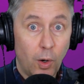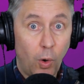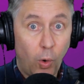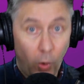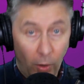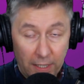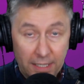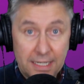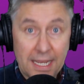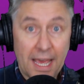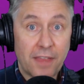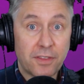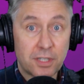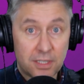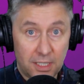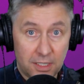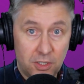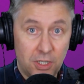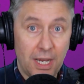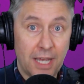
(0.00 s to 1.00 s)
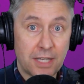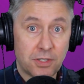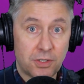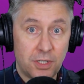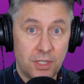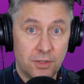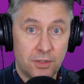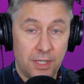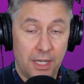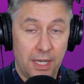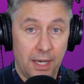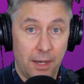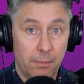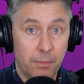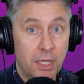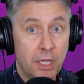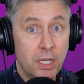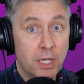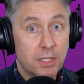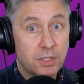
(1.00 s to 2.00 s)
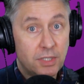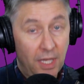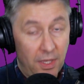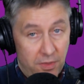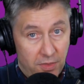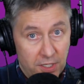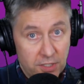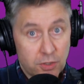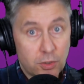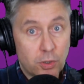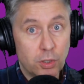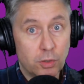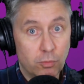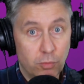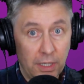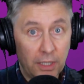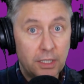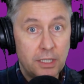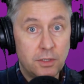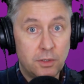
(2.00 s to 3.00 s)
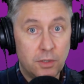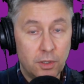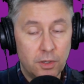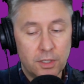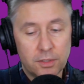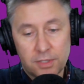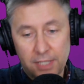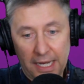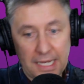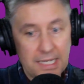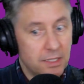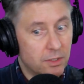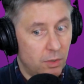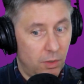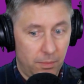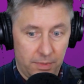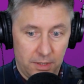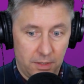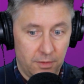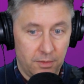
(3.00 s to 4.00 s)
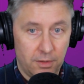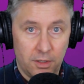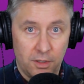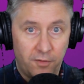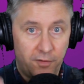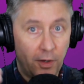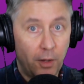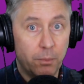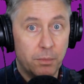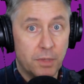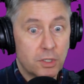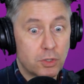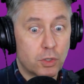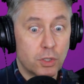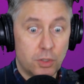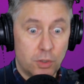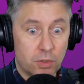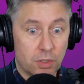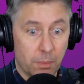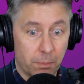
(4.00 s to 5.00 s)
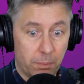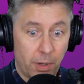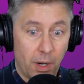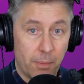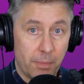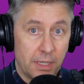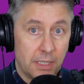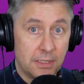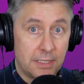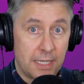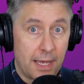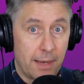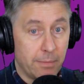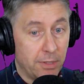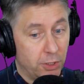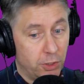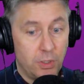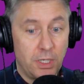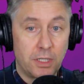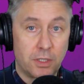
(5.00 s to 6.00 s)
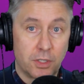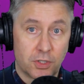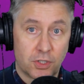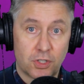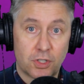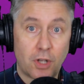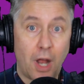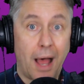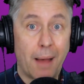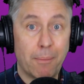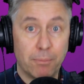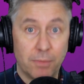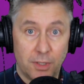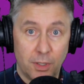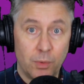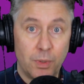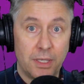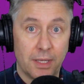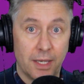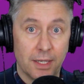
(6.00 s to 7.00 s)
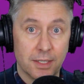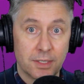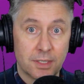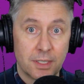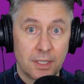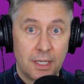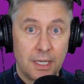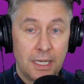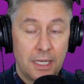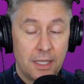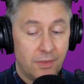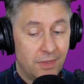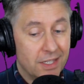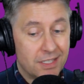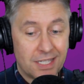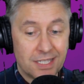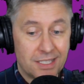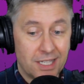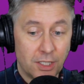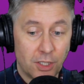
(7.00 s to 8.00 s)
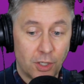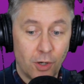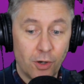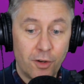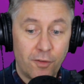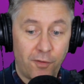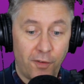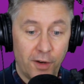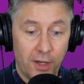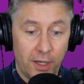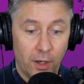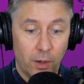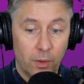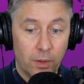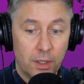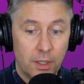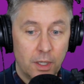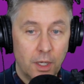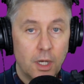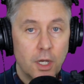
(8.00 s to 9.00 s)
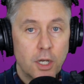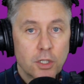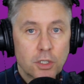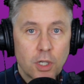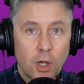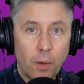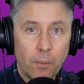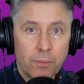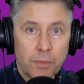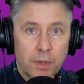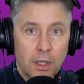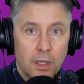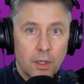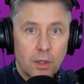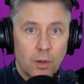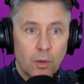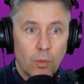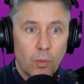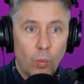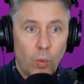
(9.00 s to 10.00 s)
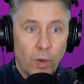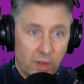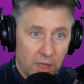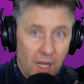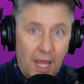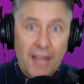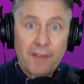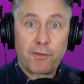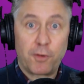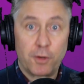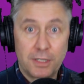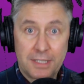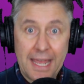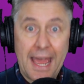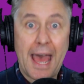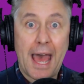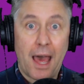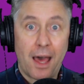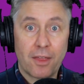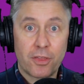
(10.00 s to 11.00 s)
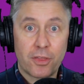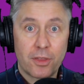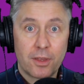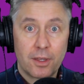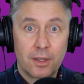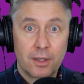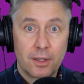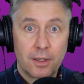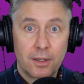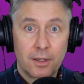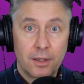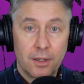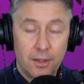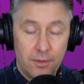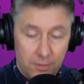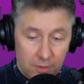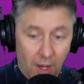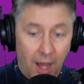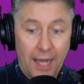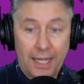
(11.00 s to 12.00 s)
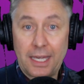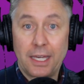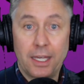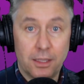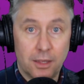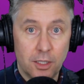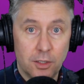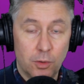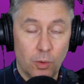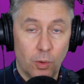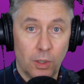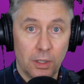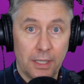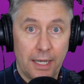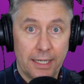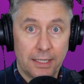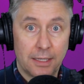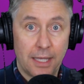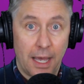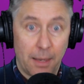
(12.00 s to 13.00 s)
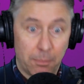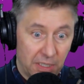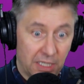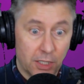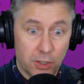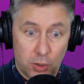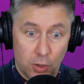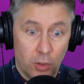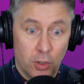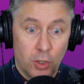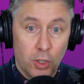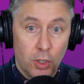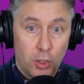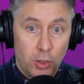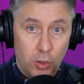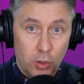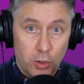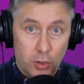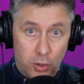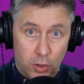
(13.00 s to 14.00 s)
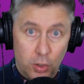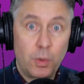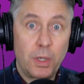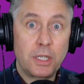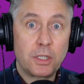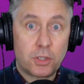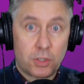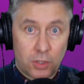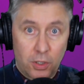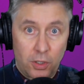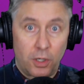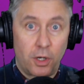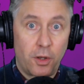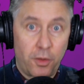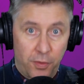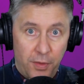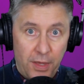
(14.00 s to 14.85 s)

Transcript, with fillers: or death suggestion to him. Say this could really do. They're saying to him in the, in the film, this could do some permanent damage. You need to stop doing this. This isn't good for you. So with life or death, knocking at the door like that because you're you're doing certain